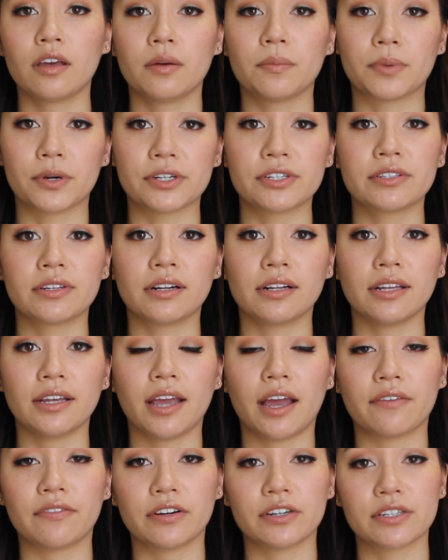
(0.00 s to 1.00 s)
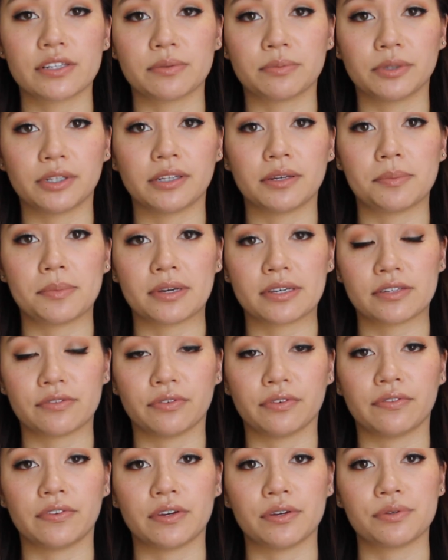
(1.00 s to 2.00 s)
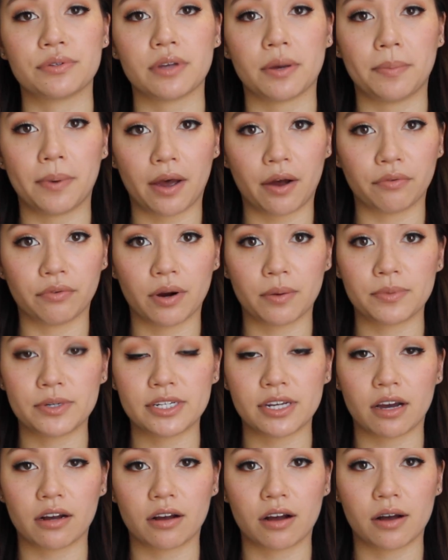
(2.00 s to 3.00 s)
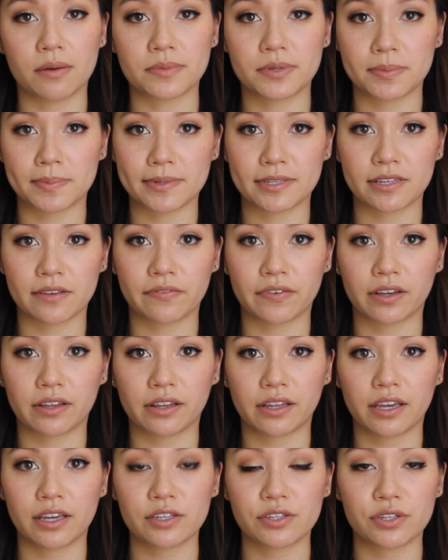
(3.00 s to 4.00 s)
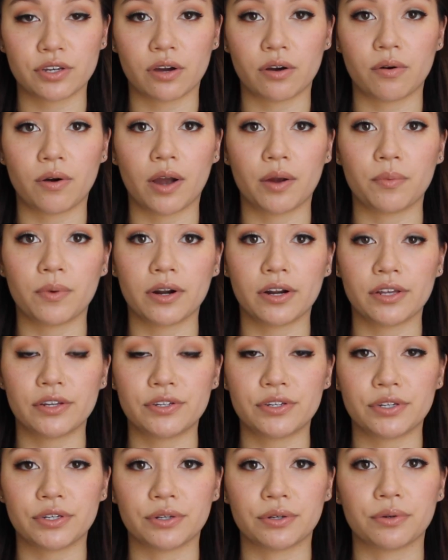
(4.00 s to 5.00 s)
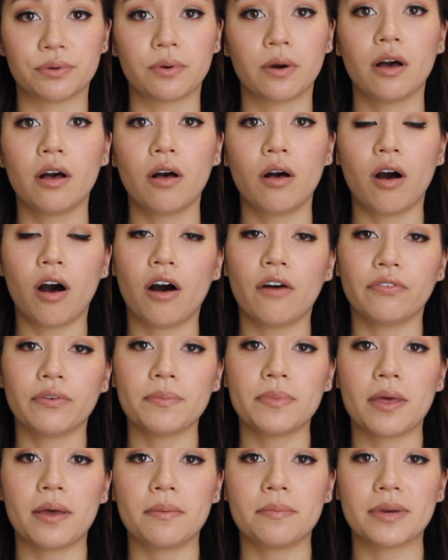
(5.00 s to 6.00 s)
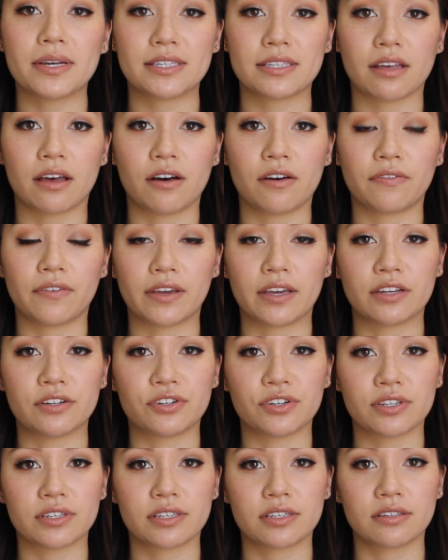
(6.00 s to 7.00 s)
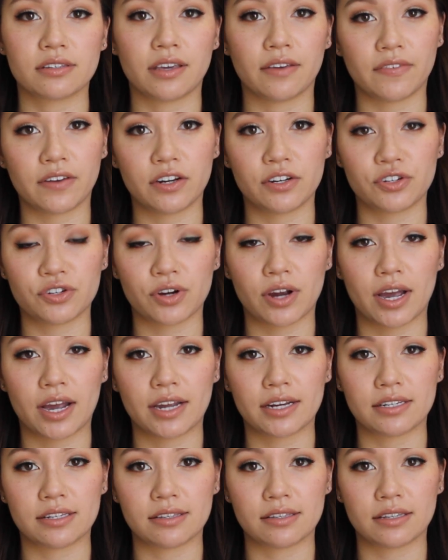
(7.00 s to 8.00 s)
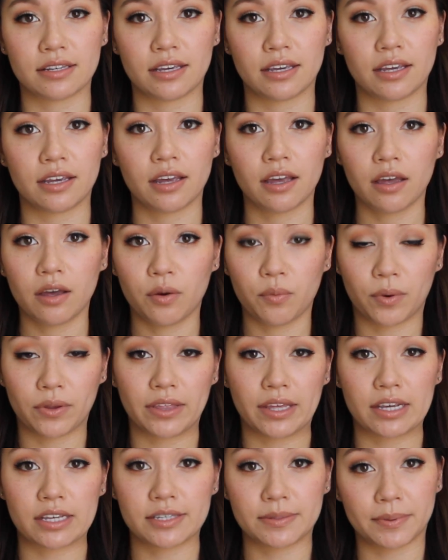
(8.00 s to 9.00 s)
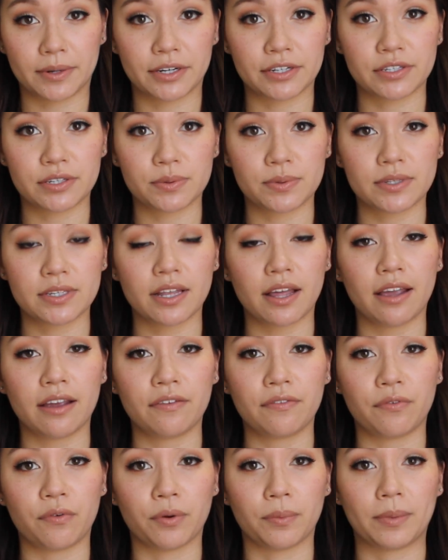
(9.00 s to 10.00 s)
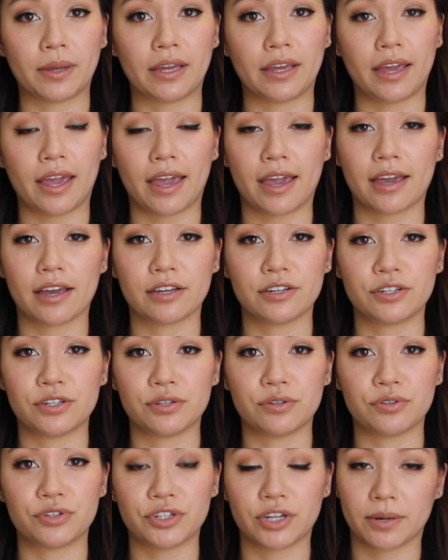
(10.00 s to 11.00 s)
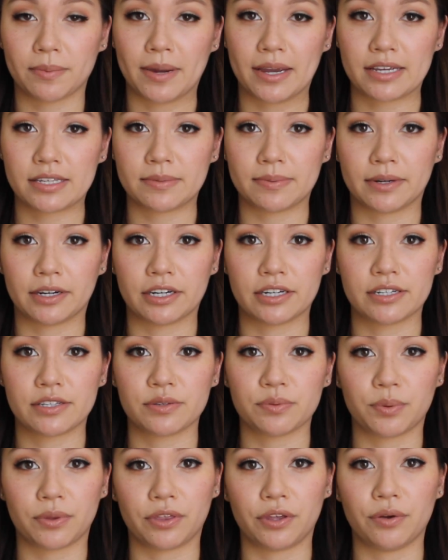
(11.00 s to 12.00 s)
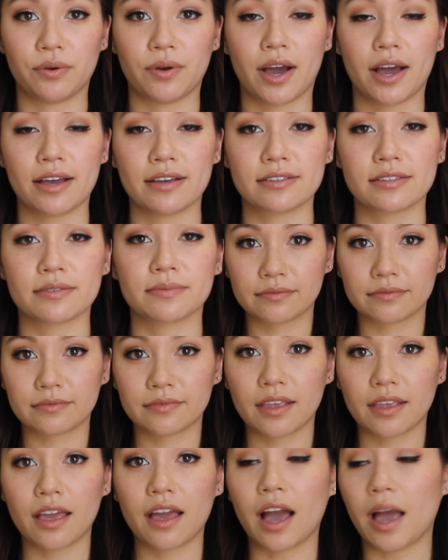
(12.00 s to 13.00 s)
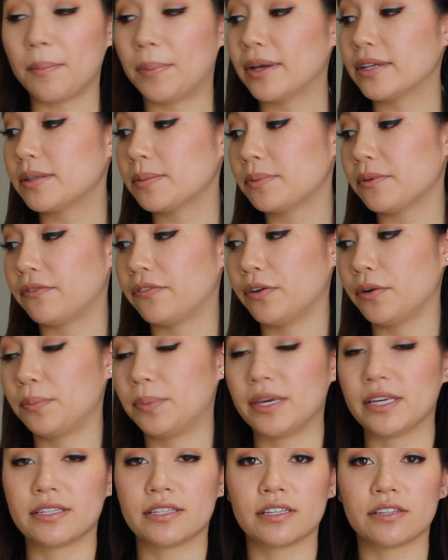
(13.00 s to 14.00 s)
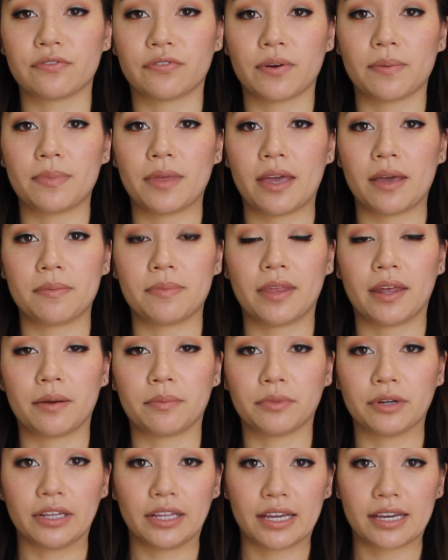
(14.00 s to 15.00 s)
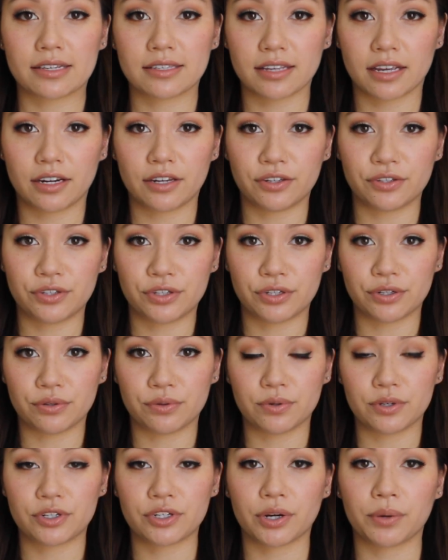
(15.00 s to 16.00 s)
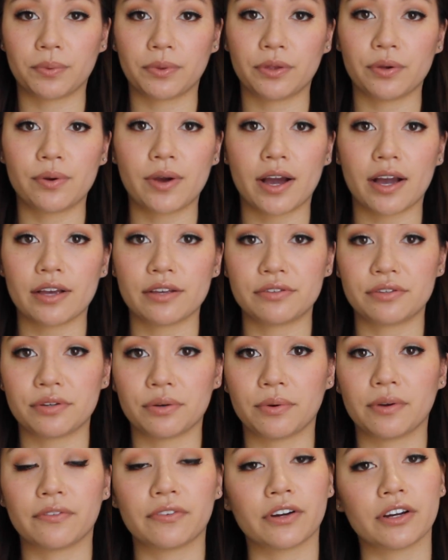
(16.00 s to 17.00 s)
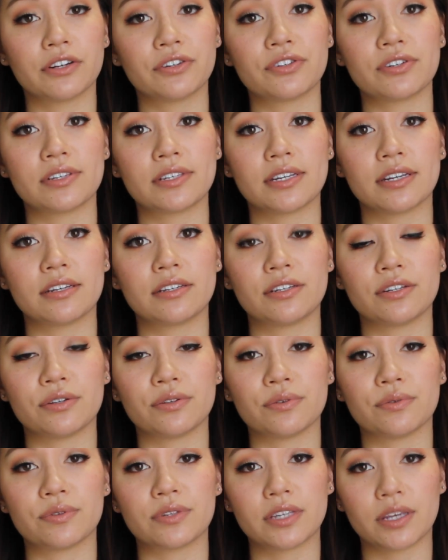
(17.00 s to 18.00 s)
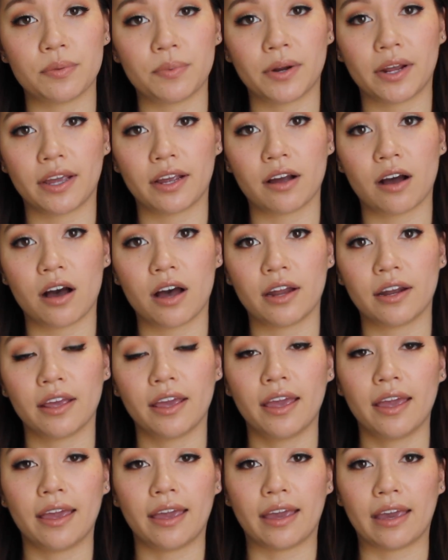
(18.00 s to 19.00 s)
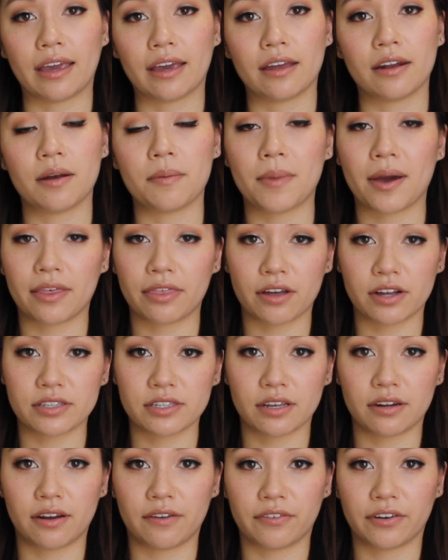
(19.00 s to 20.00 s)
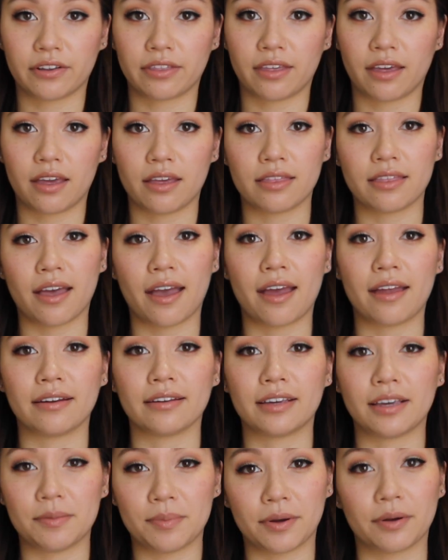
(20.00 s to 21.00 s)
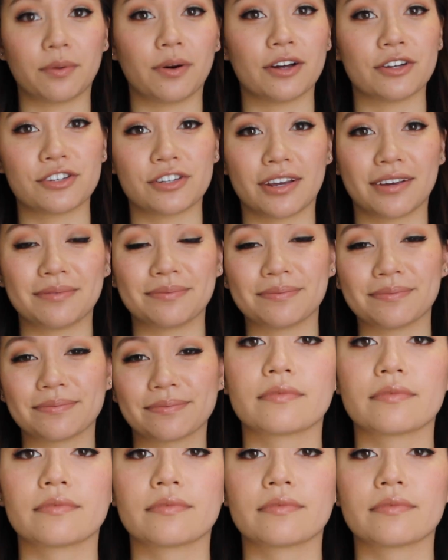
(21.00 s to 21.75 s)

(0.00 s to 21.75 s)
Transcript: Personally, I've heard some really mixed reviews about Romwe.com specifically, so I wanted to haul from them myself and just give it a try to see what the experience was like for me and to share my experience with you guys. I picked up a few pieces from them that I'm really excited to share with you guys, so if you're interested to see what I got and my thoughts on everything, then keep on watching.